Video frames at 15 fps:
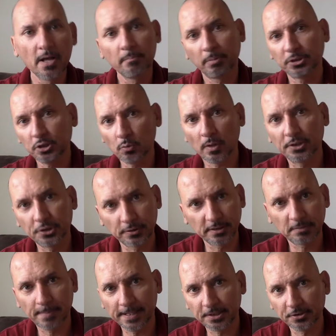but you want your
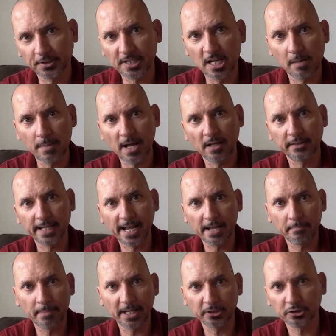inspector to come out
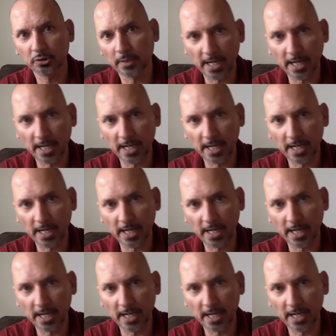and make sure